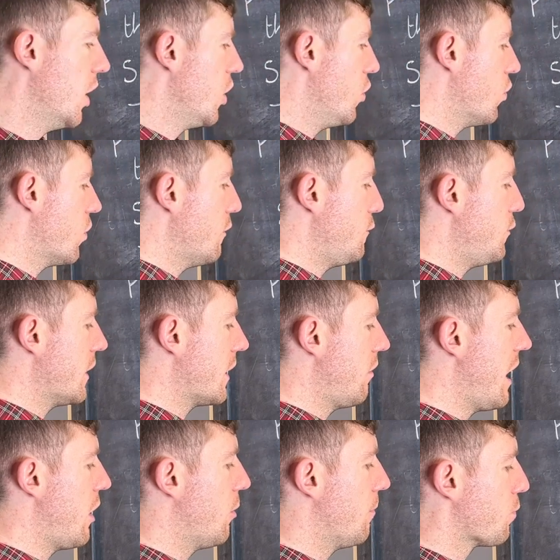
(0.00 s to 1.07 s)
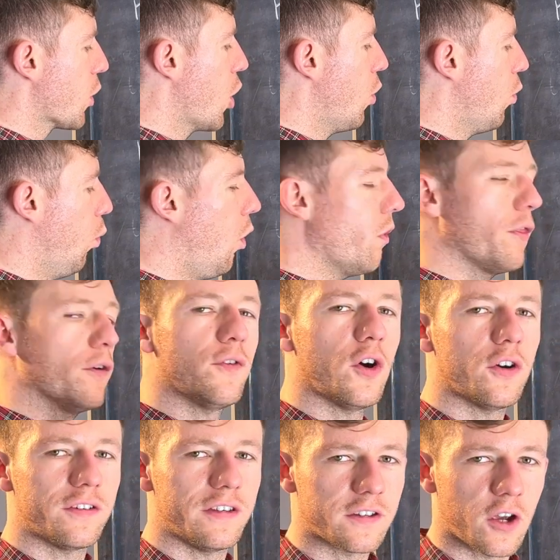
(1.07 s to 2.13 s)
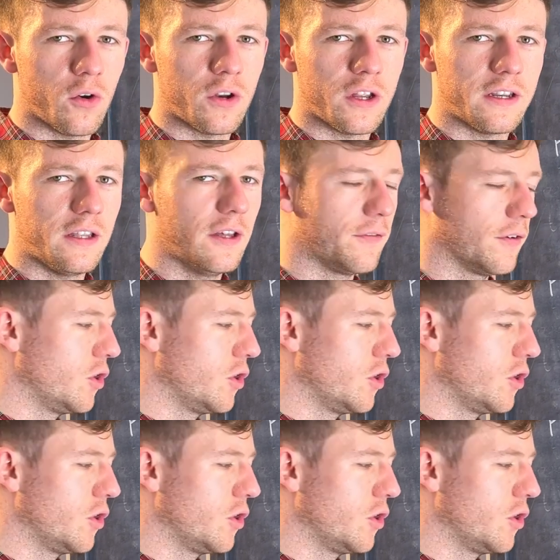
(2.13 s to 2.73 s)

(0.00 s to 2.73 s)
You're going to figure out what the verse is going to deliver.